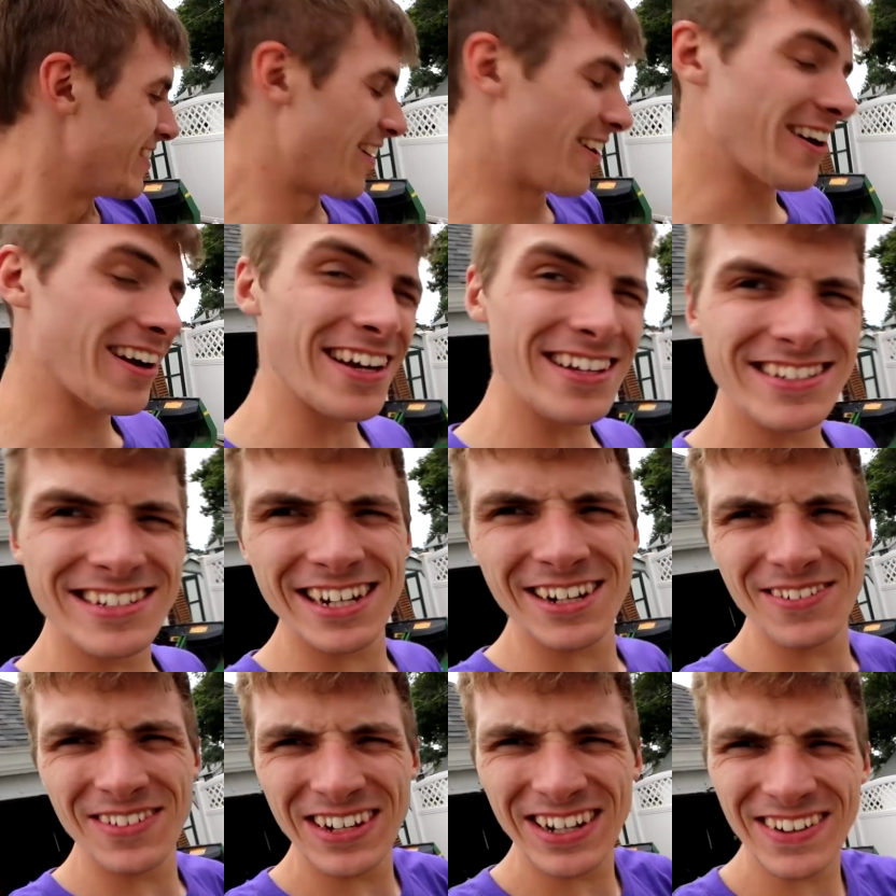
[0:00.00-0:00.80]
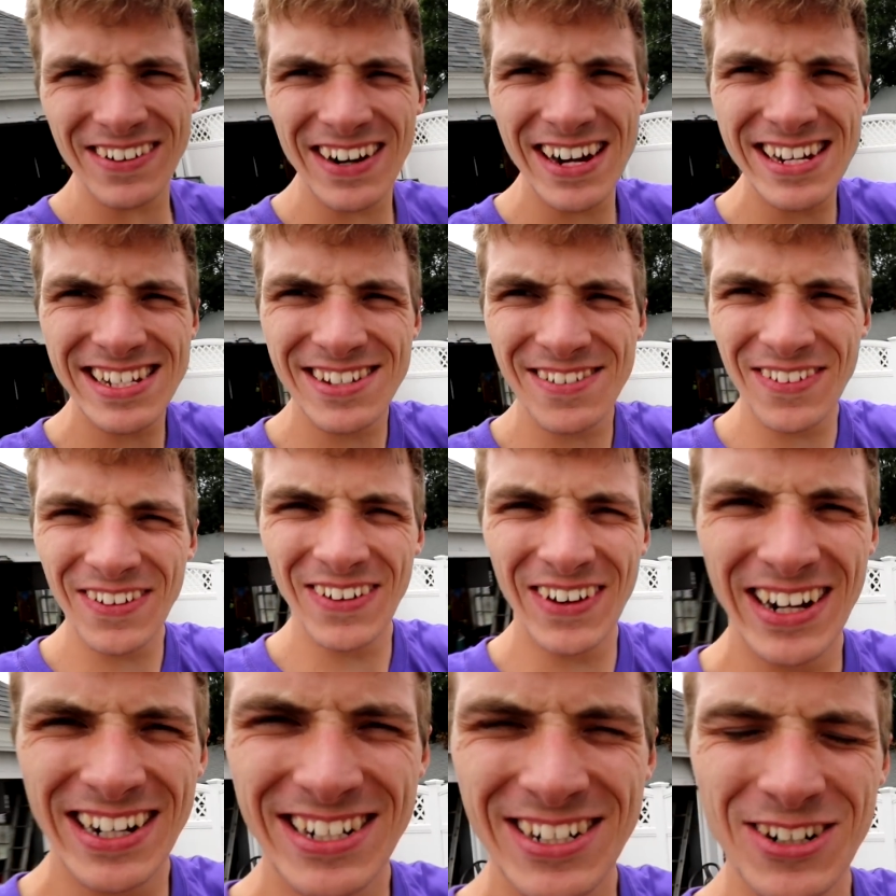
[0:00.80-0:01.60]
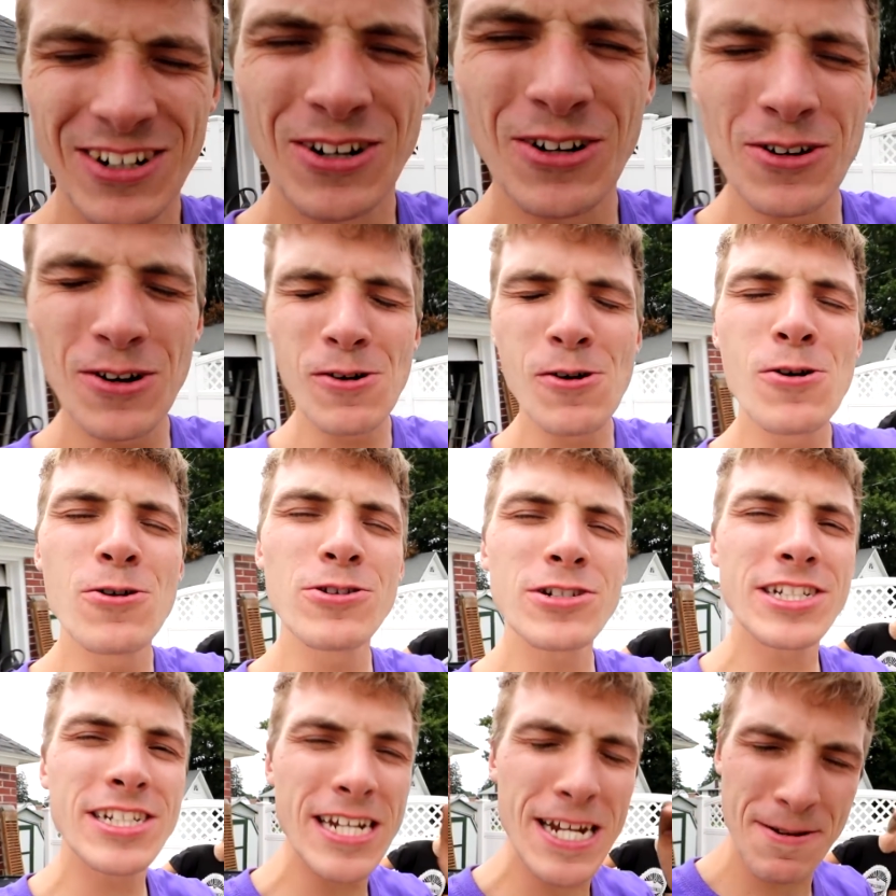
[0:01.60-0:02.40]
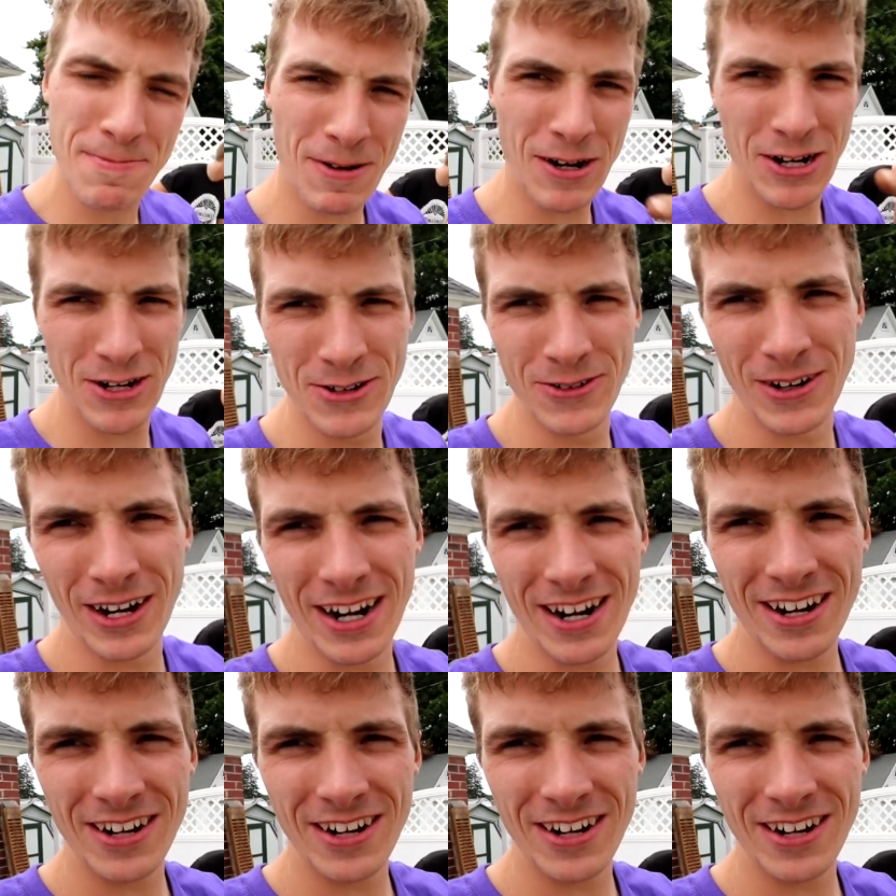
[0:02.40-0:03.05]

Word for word: Okay, Jake, we can race if you want to. Who, whose team are you on?